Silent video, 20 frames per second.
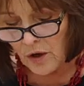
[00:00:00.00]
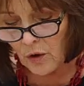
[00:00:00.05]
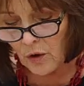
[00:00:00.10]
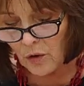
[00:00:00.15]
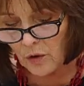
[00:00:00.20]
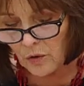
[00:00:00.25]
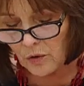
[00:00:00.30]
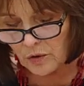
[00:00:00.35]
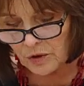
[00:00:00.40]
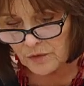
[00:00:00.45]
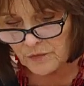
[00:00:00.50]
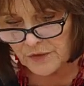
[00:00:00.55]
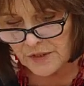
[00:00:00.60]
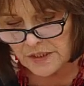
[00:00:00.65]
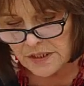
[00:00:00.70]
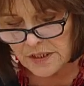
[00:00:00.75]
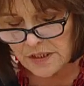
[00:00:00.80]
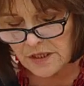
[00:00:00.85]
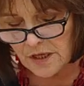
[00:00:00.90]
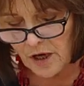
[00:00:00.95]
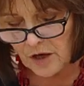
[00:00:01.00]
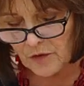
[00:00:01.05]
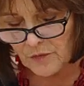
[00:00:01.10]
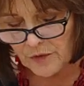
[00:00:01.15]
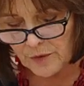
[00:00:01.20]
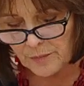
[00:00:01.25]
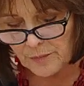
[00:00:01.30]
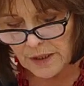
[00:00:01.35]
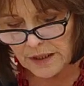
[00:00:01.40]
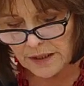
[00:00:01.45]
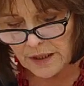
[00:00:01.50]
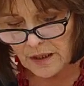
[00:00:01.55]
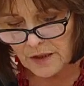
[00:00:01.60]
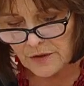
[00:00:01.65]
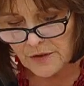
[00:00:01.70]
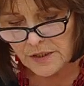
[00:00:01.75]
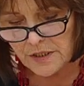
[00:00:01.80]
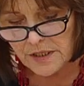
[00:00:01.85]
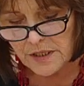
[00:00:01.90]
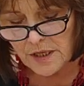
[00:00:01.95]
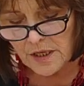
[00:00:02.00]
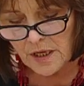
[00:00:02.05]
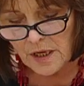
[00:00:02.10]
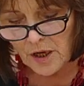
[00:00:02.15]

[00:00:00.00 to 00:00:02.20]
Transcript: All of these staff and many others